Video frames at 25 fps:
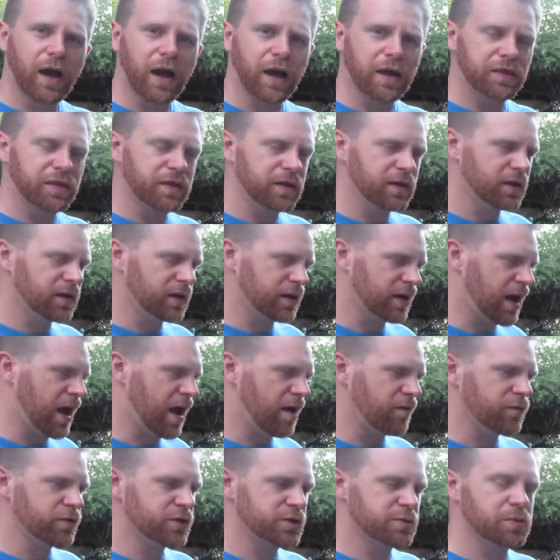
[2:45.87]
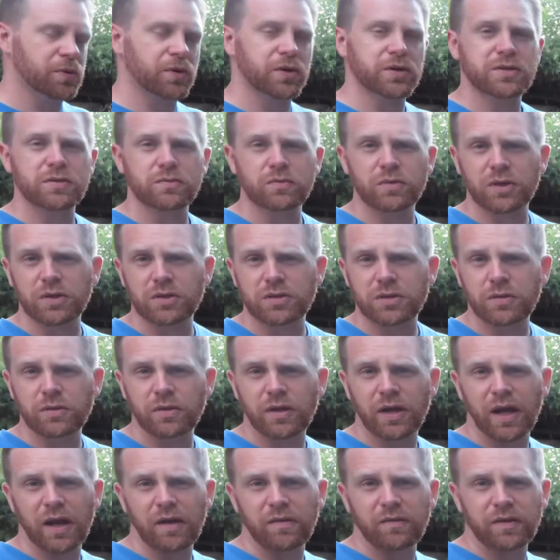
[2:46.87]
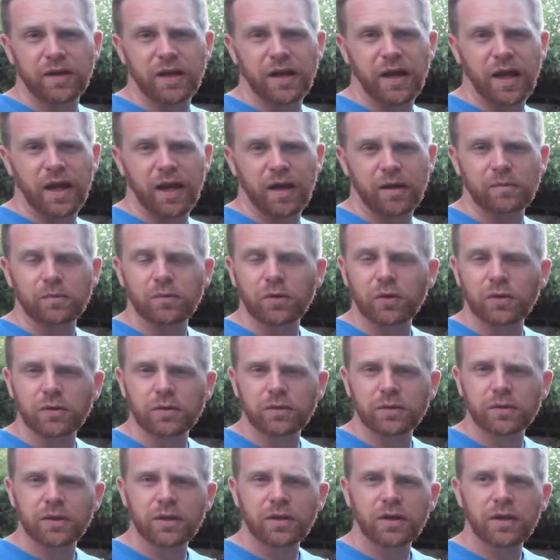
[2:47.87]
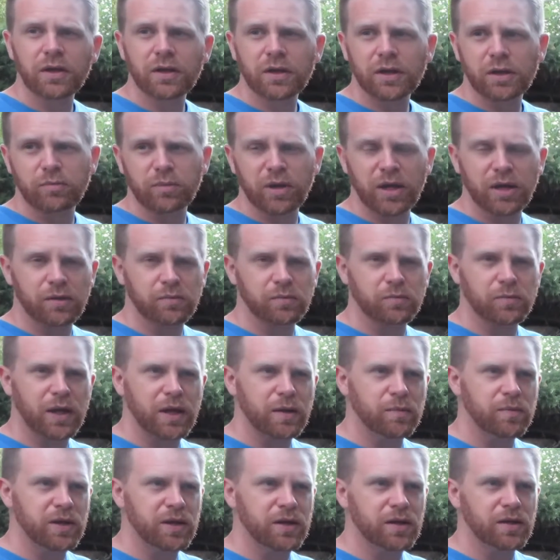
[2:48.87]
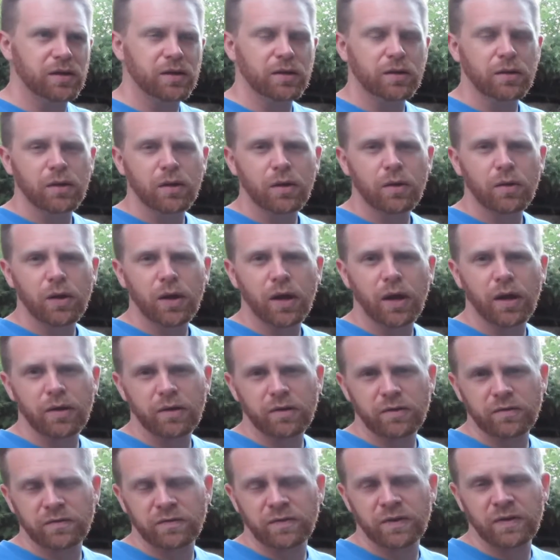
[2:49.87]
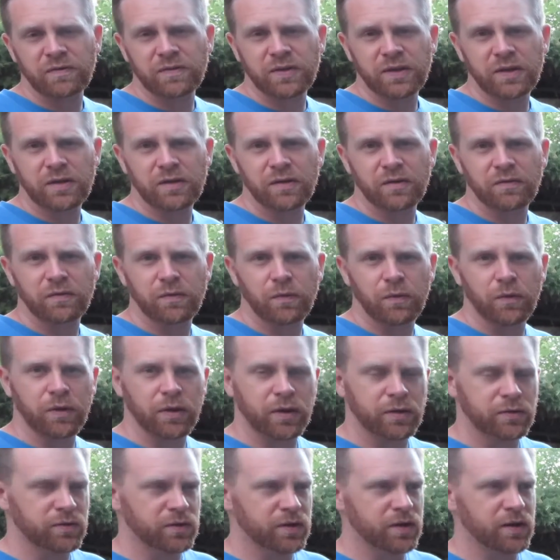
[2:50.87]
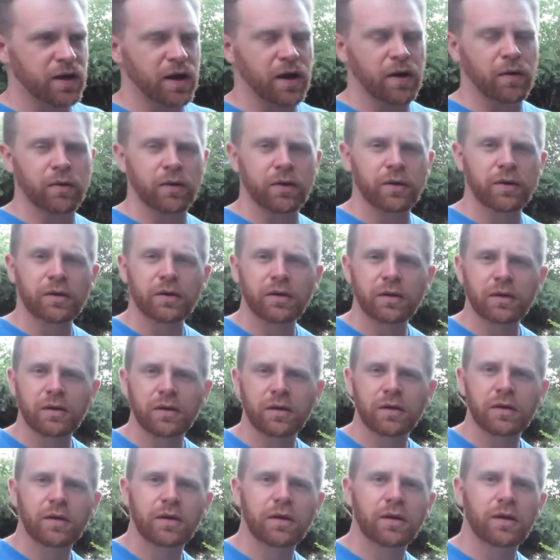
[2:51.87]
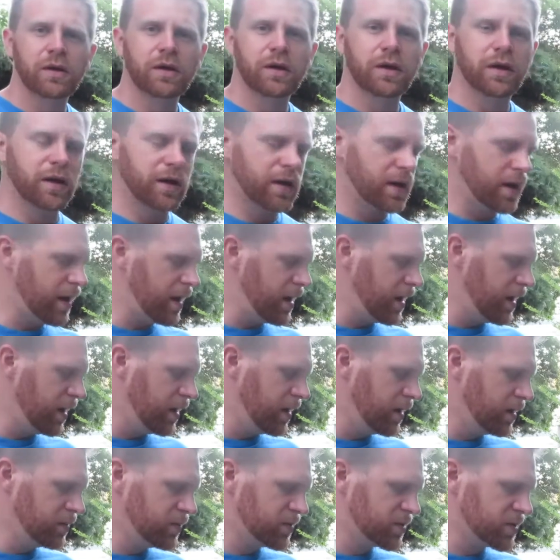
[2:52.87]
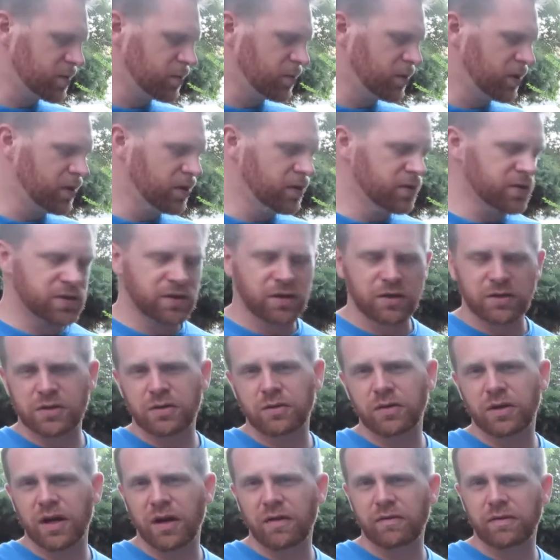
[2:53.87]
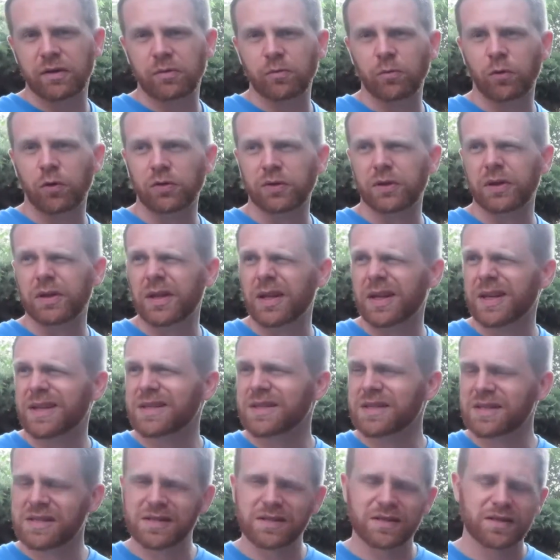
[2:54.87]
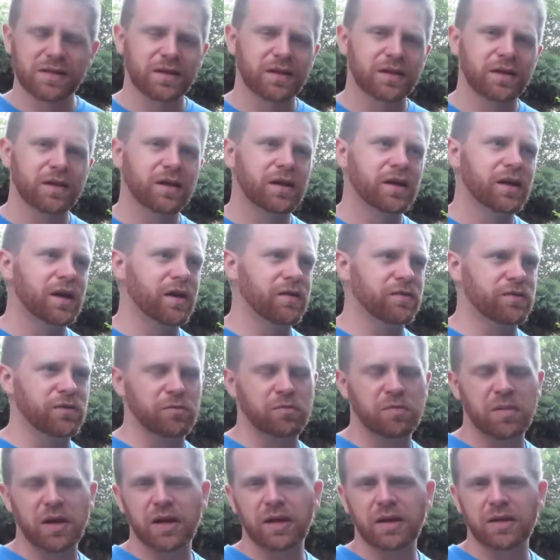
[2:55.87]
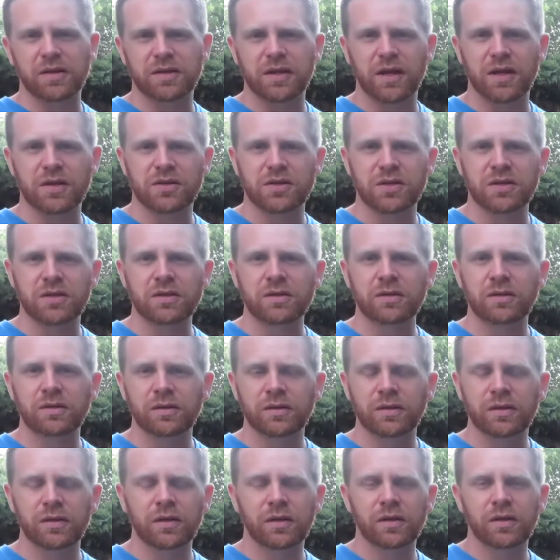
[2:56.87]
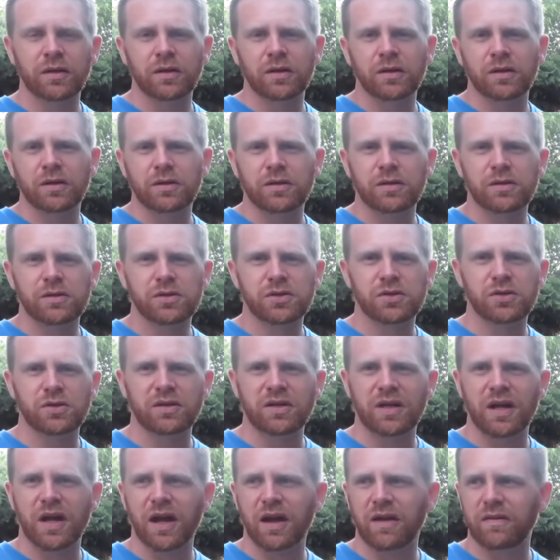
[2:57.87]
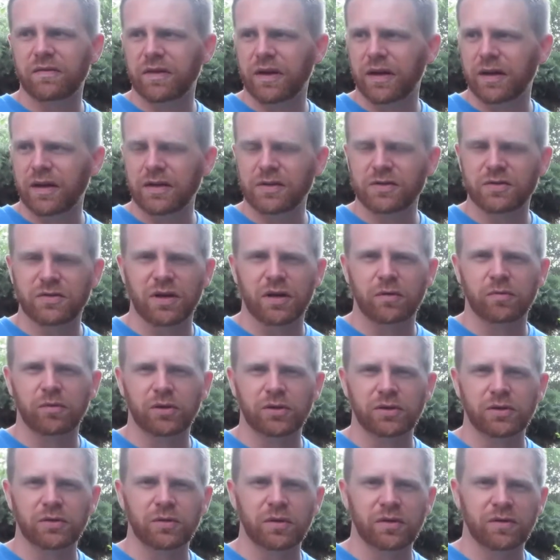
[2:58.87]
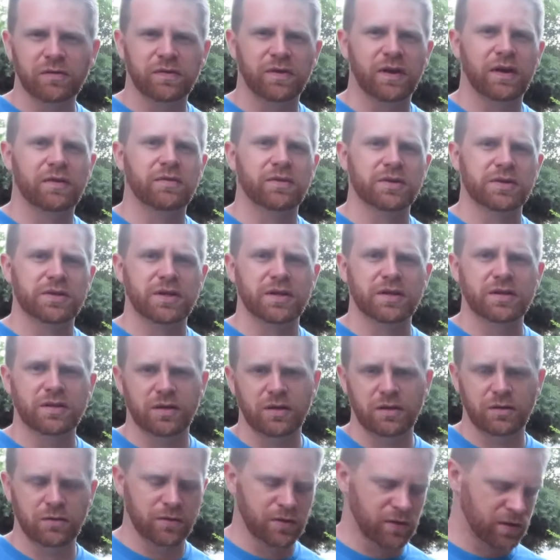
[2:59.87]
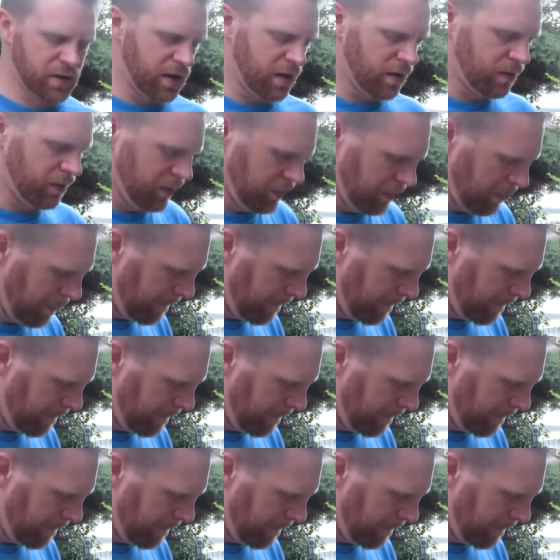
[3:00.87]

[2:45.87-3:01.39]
I think an average person with a 2-cavity hand mold can make maybe 150 to 400 an hour. And somebody using a 2-cavity mold in this, if they're paying attention, shouldn't have any trouble doing $500 or $600 an hour.